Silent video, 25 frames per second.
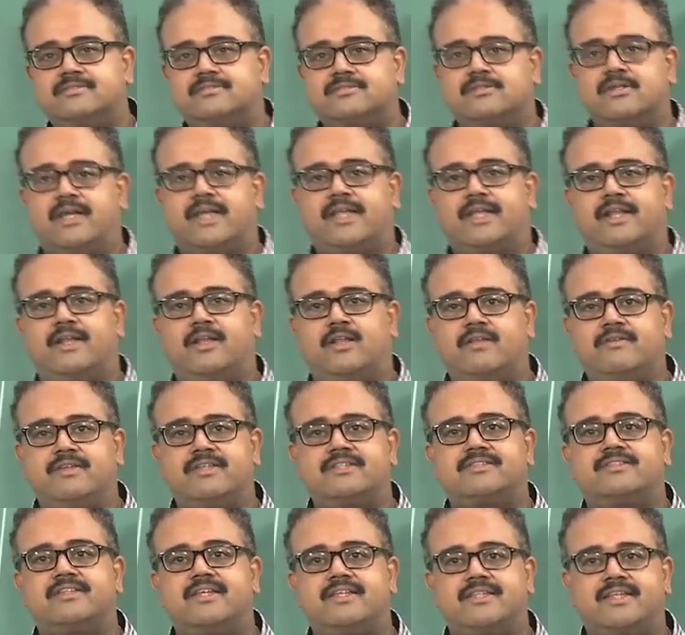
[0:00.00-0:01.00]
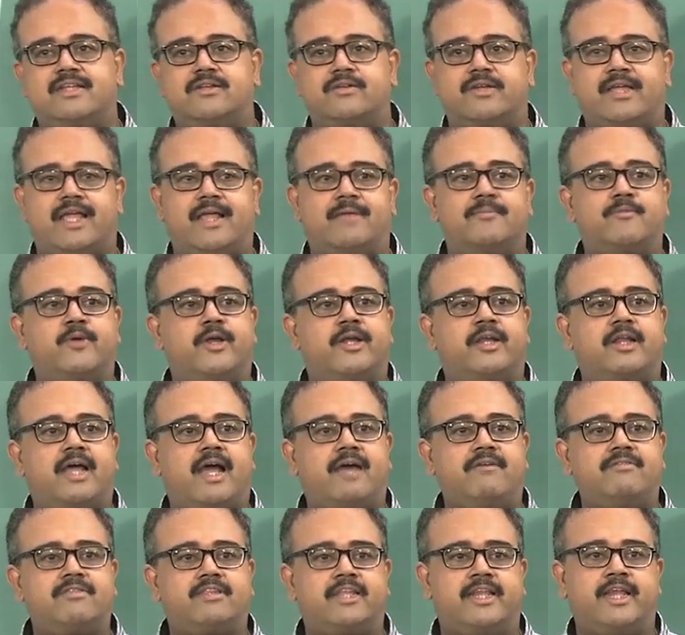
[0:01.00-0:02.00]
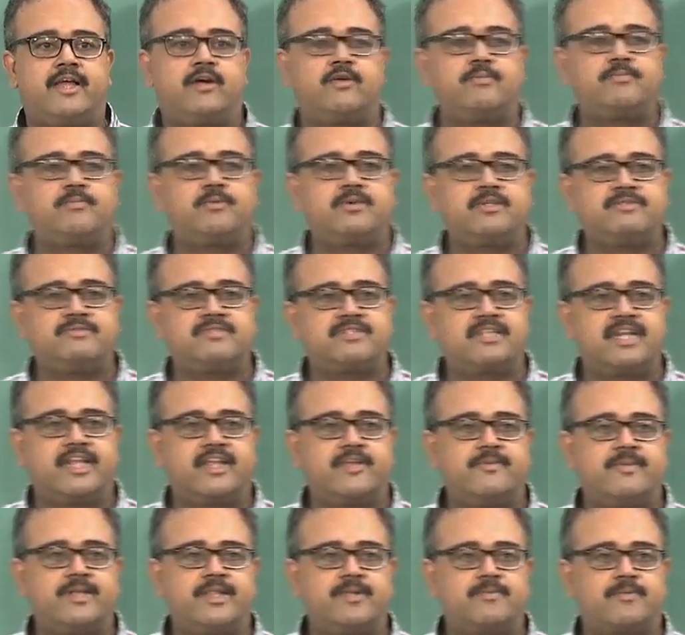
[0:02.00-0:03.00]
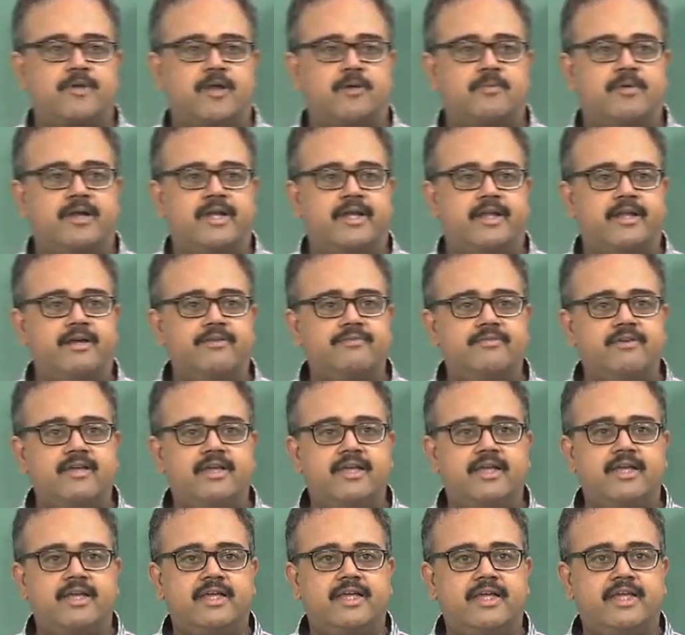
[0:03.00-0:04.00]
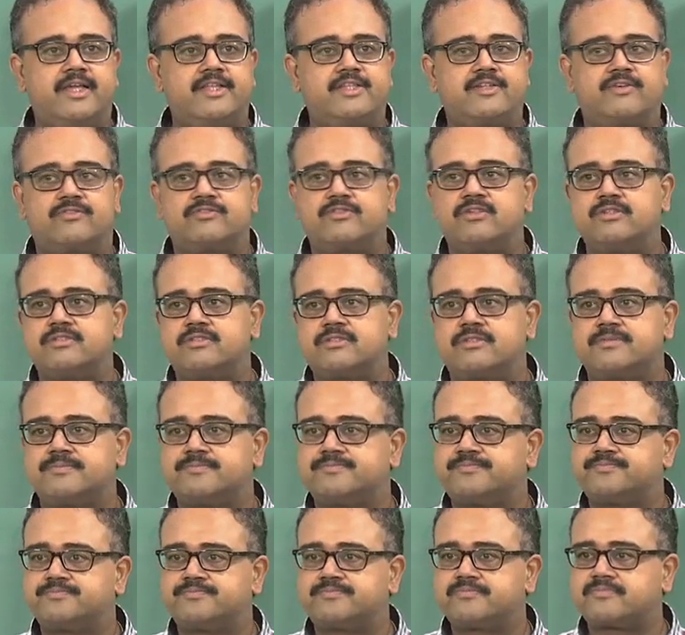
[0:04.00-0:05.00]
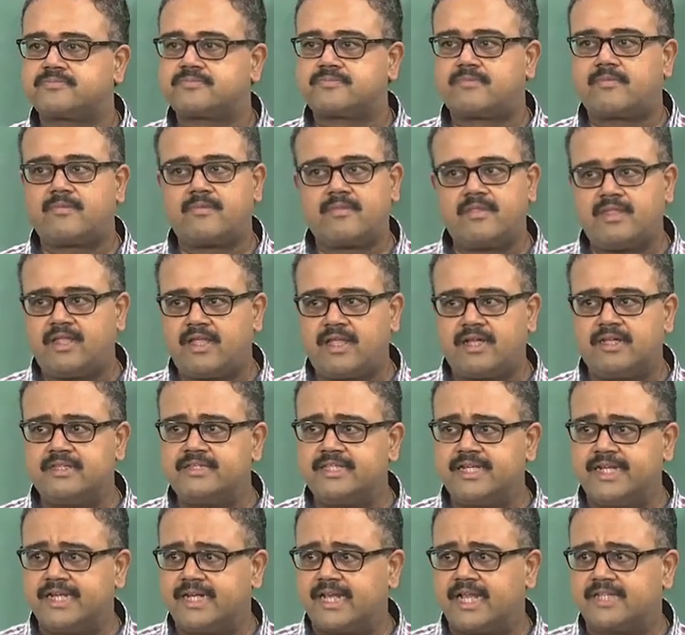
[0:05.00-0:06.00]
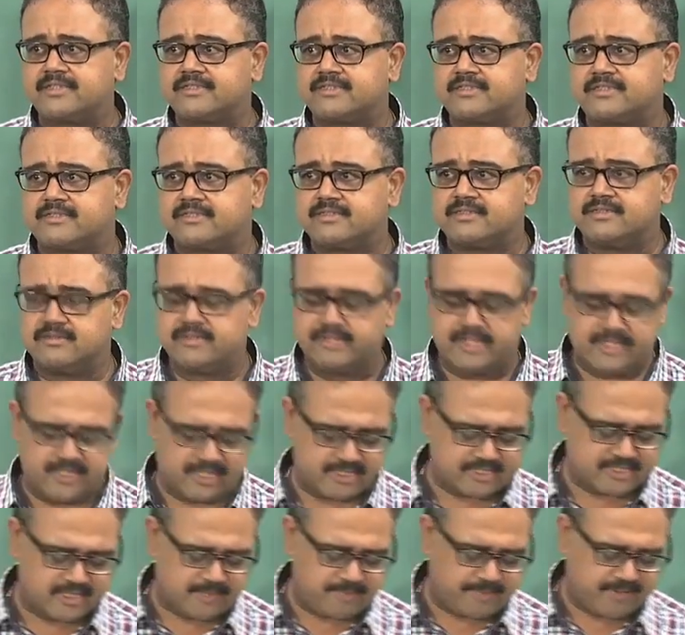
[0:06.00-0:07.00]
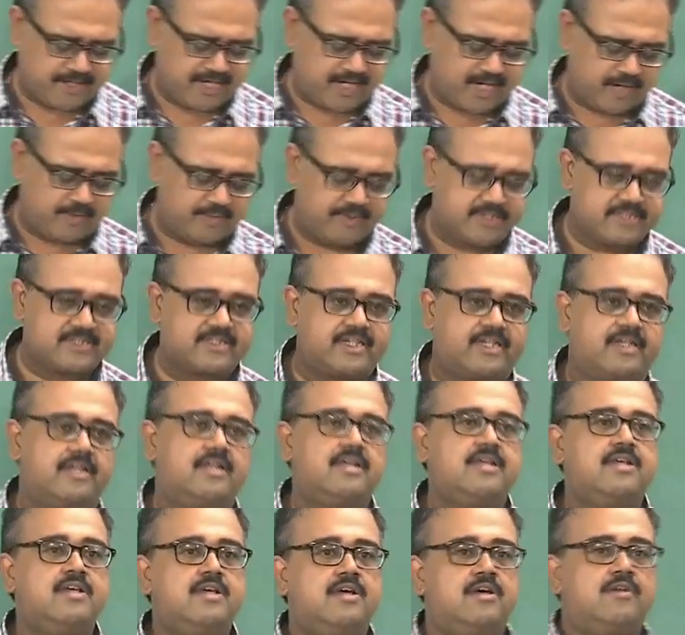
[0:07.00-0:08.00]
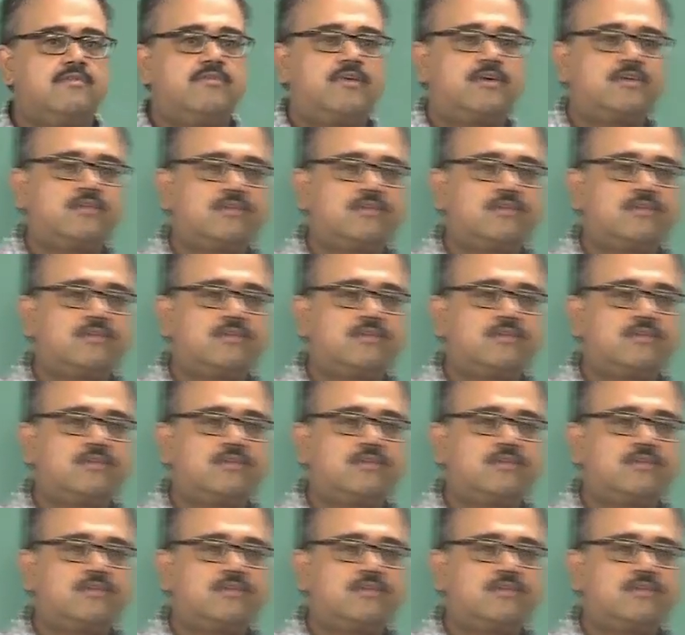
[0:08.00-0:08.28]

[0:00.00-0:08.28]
so I can always say that okay, I am going to have 3 outputs which will give me the probability of each of those 3 classes, okay. That is typically how it is done. For